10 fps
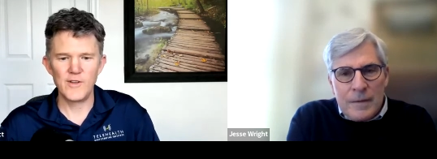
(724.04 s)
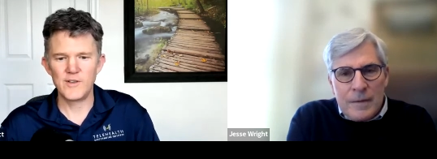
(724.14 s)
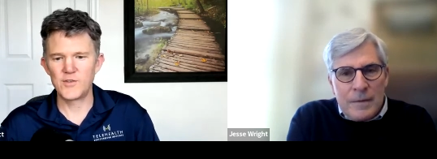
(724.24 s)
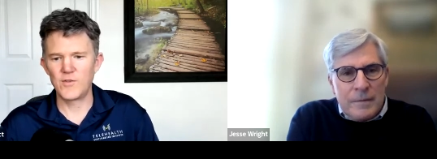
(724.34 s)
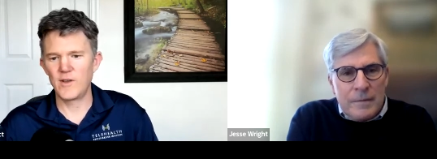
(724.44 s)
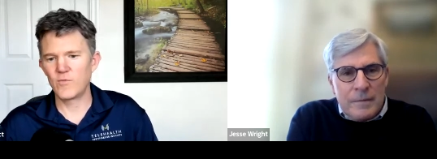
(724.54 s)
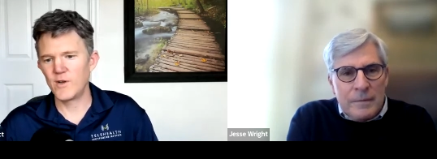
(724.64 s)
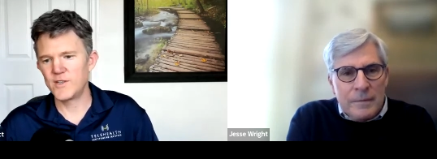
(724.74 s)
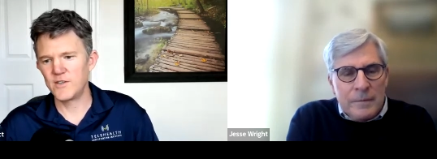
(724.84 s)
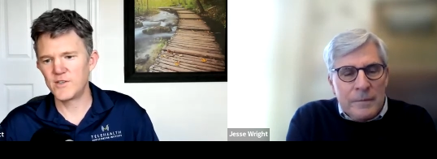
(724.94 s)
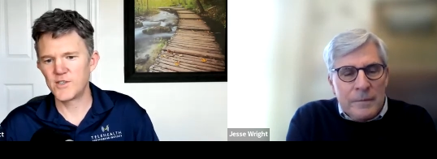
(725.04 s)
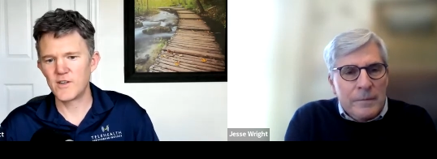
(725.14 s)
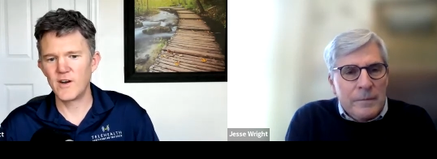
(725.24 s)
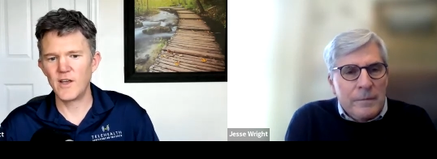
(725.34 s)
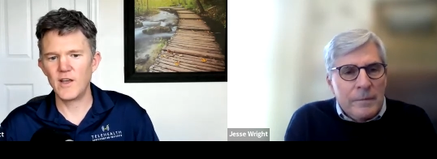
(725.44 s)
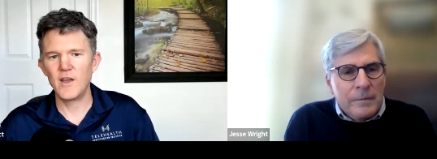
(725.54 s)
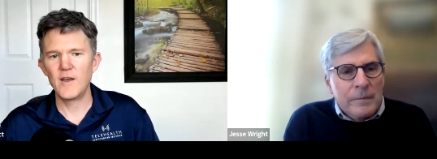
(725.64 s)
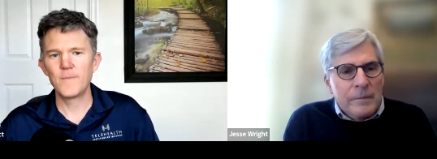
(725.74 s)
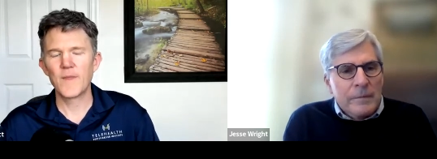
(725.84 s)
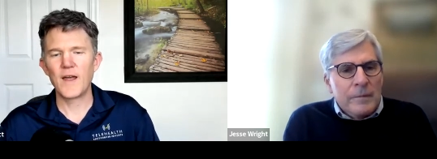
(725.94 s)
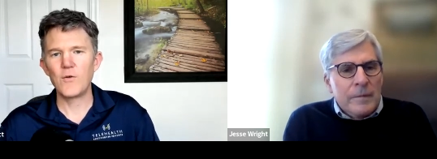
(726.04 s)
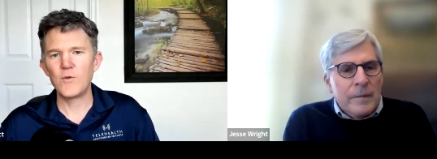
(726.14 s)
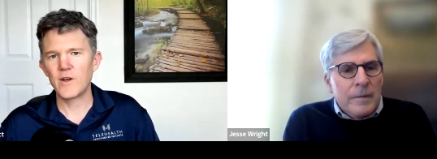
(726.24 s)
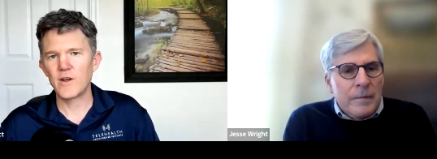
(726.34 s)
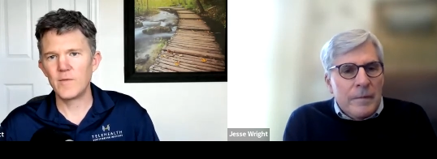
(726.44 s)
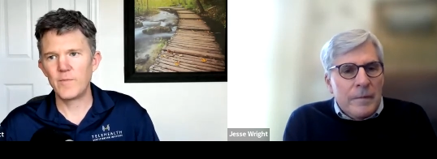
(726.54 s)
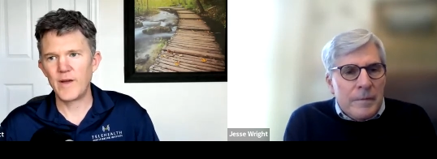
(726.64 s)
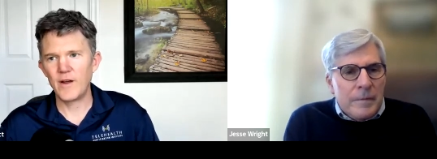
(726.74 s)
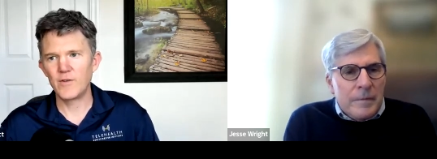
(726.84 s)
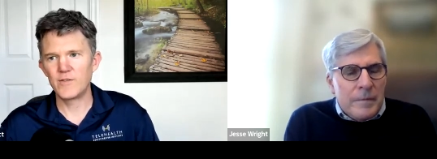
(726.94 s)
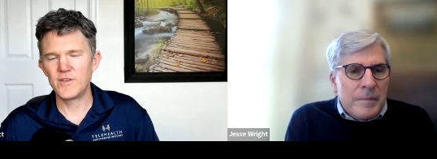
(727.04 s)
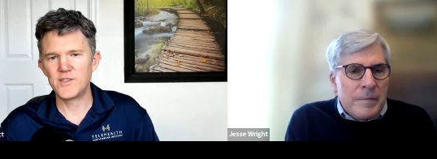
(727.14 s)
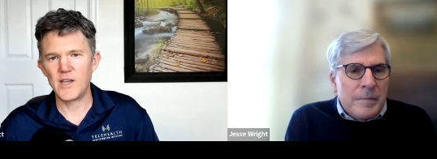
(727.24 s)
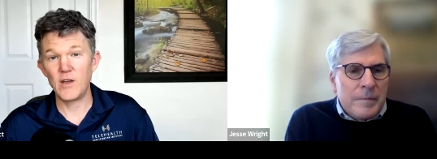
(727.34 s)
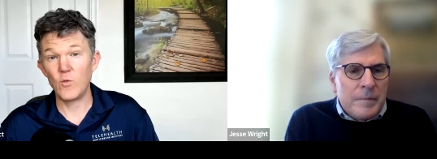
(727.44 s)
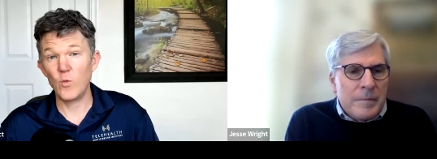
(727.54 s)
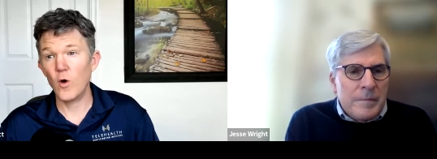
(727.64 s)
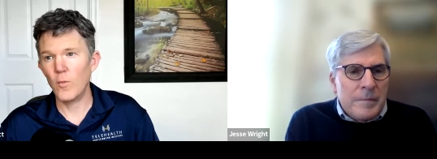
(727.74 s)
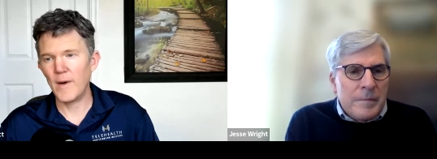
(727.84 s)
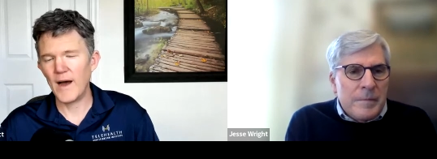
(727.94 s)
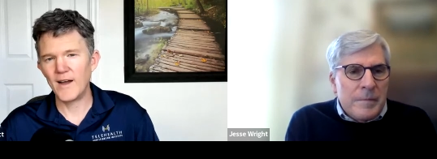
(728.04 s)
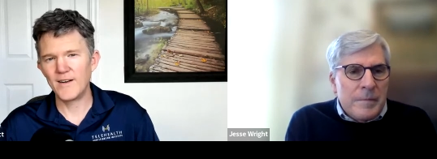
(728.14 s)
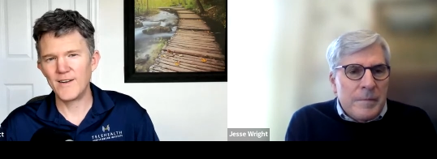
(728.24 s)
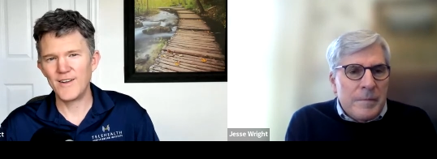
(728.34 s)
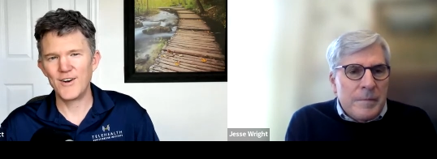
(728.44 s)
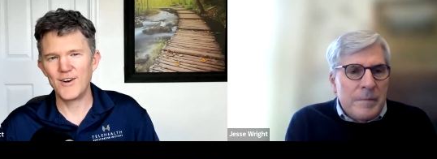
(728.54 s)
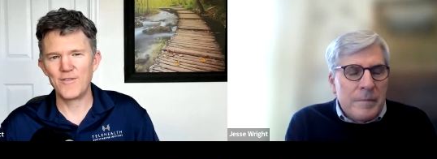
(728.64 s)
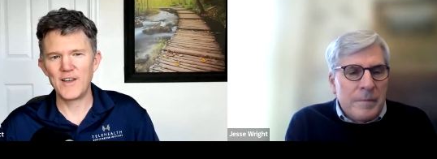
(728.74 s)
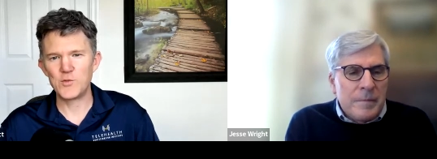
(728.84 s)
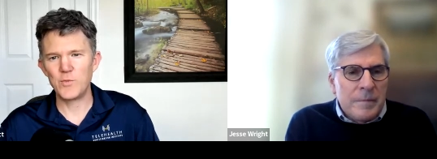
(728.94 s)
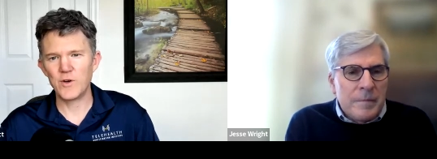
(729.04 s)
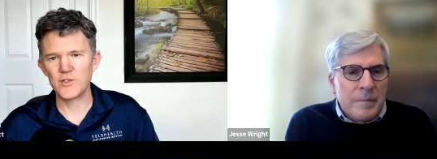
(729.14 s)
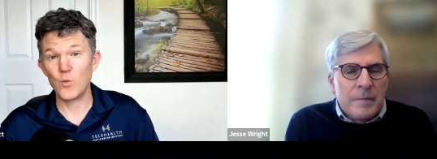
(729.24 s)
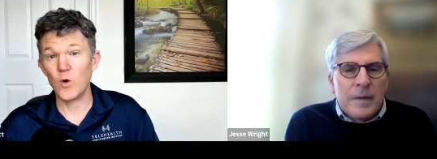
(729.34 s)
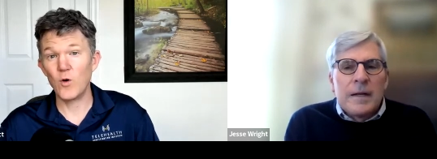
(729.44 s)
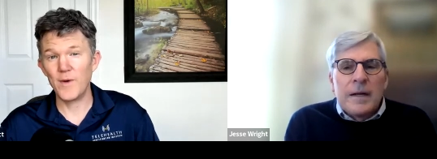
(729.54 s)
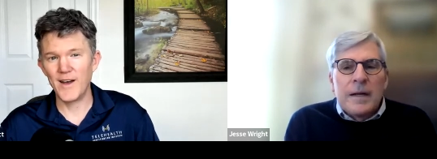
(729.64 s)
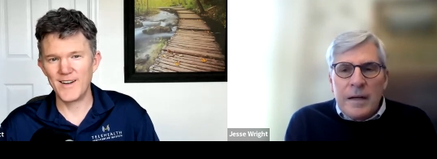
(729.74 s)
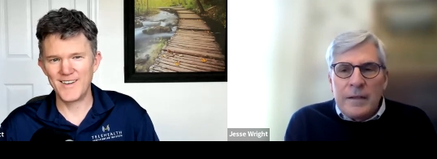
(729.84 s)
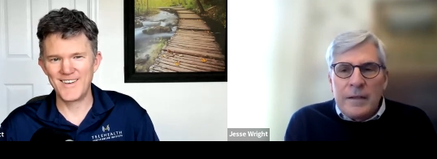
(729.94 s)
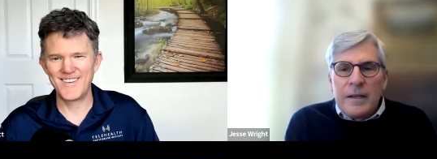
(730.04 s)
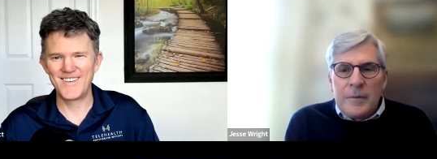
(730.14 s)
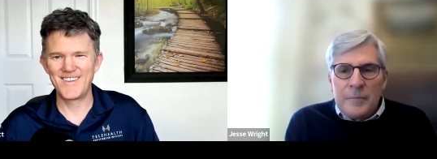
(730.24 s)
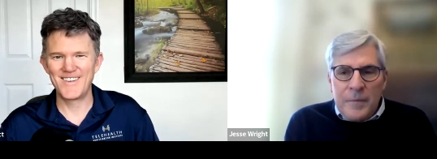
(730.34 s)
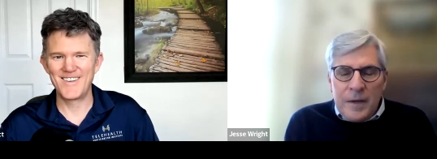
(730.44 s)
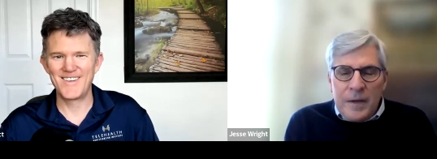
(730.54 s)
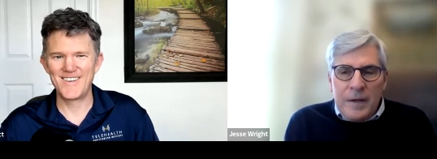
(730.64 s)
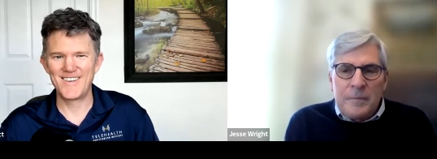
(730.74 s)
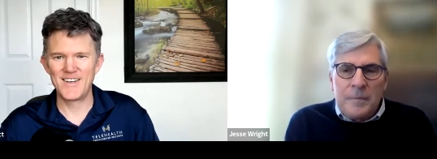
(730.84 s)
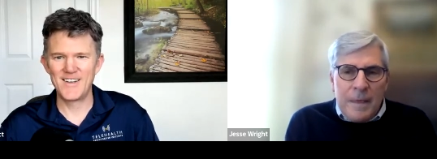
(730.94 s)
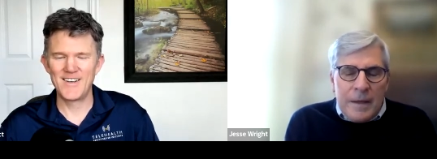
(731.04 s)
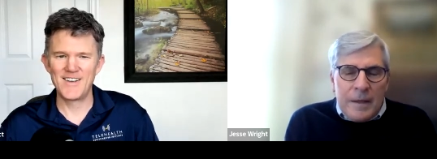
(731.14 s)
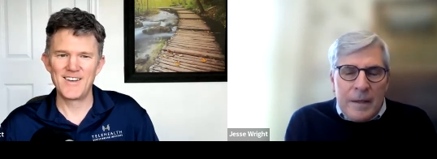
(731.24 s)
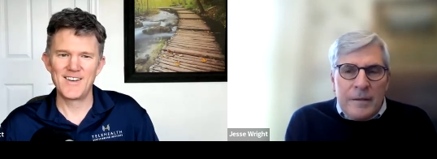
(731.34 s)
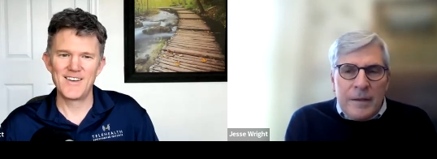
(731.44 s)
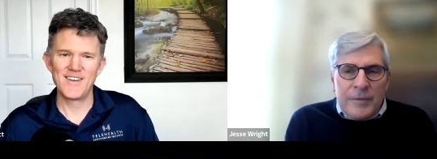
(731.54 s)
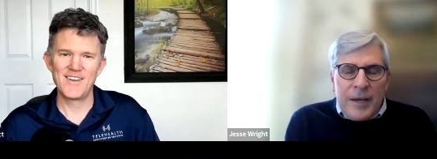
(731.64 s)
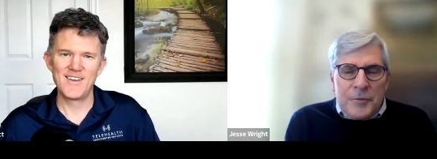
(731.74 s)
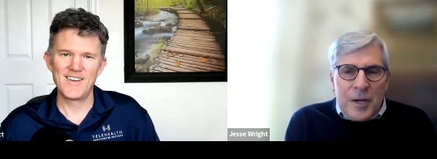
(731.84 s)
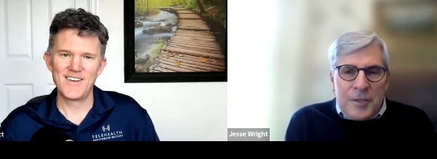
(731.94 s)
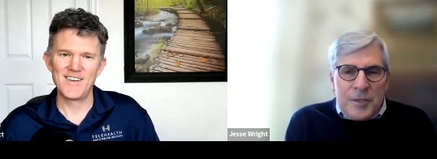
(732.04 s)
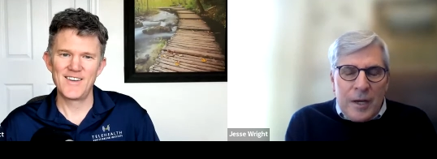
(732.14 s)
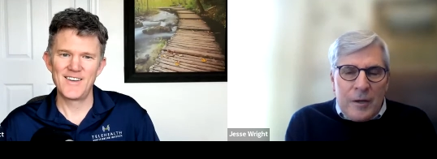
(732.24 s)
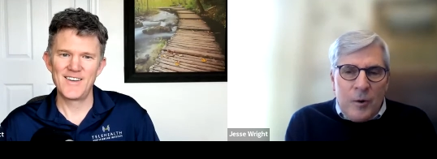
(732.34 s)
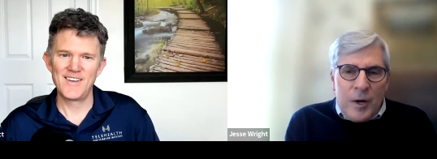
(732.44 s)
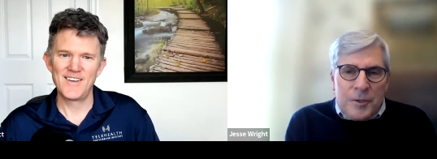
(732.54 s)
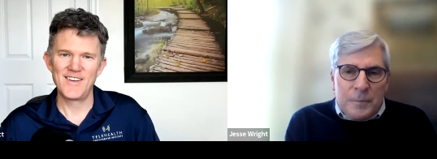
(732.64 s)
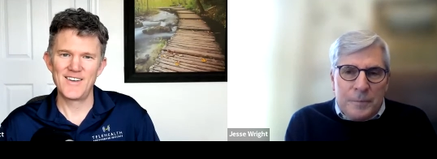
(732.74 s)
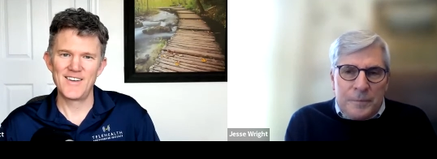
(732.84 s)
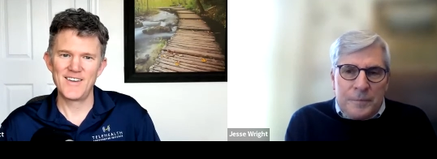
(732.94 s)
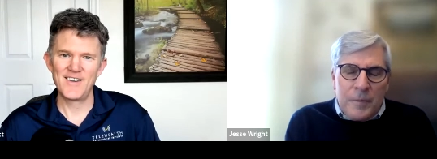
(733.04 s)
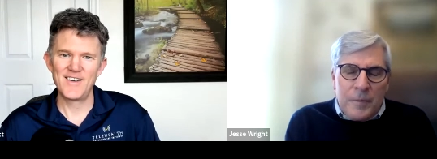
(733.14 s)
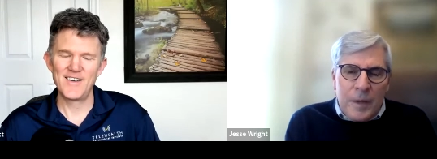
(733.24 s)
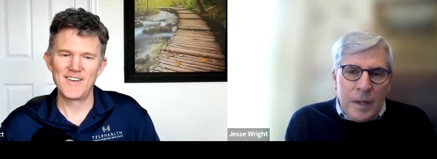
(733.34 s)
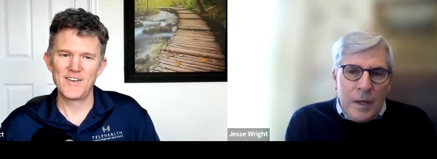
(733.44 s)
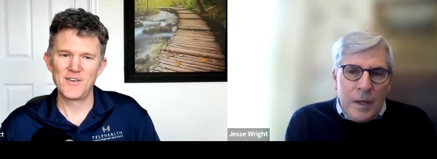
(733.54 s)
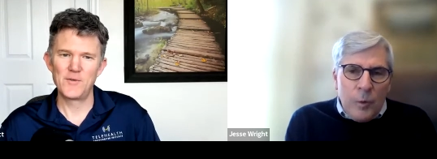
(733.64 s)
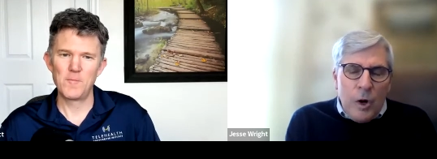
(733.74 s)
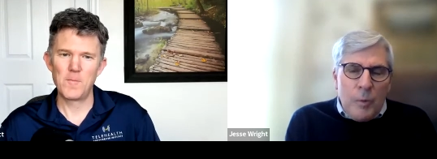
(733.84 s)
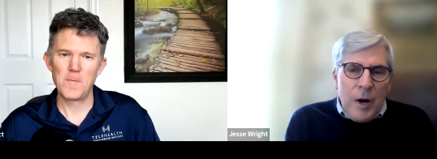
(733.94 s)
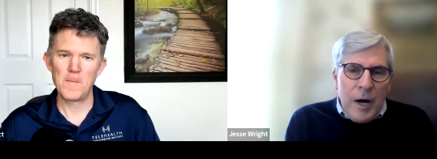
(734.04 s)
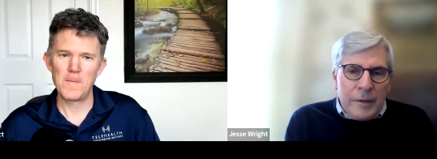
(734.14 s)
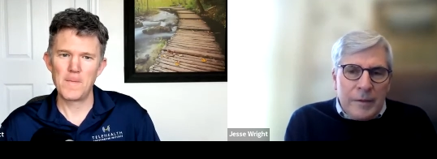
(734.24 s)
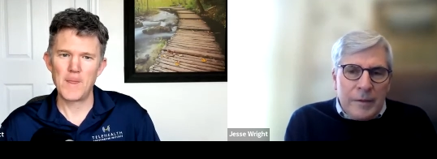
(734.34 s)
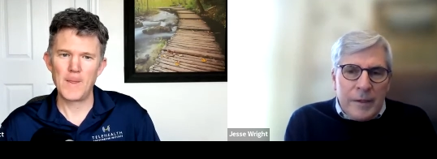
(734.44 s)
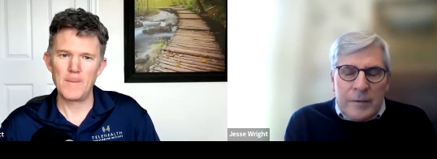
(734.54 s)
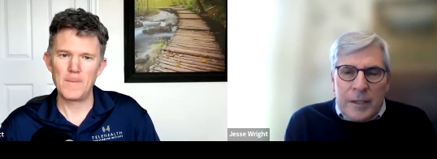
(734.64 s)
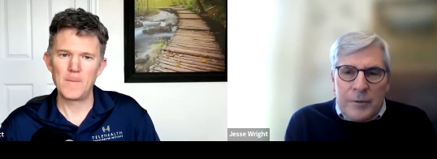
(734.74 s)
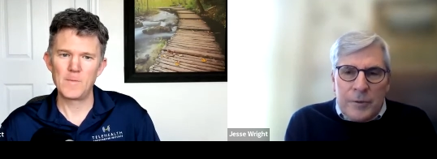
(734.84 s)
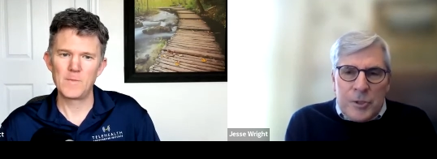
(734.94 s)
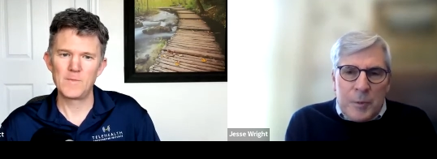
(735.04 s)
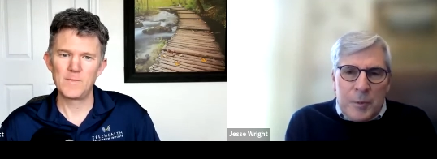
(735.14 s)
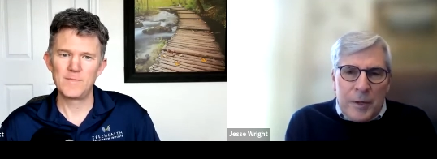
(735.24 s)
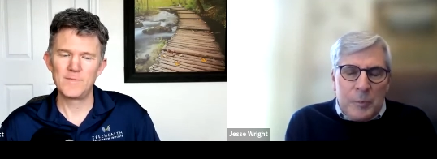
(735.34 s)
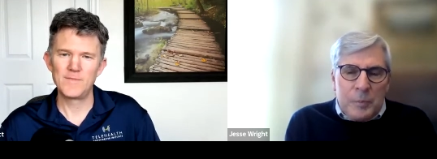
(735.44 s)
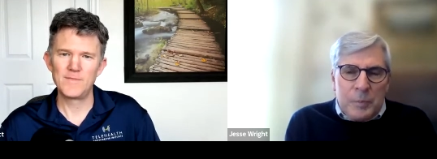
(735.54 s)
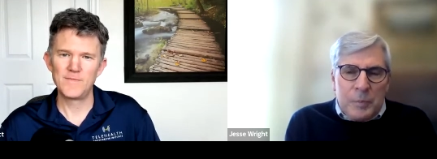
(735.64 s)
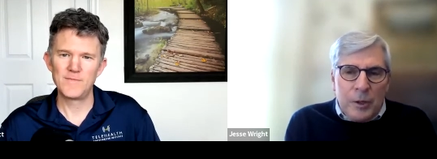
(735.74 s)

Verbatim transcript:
Speaker 1: this like recent study, how would it compare to, say, Woebot, you know, Facebook's Woebot?
Speaker 2: Uh, yeah. Thanks for asking that question. Woebot, and uh, there's some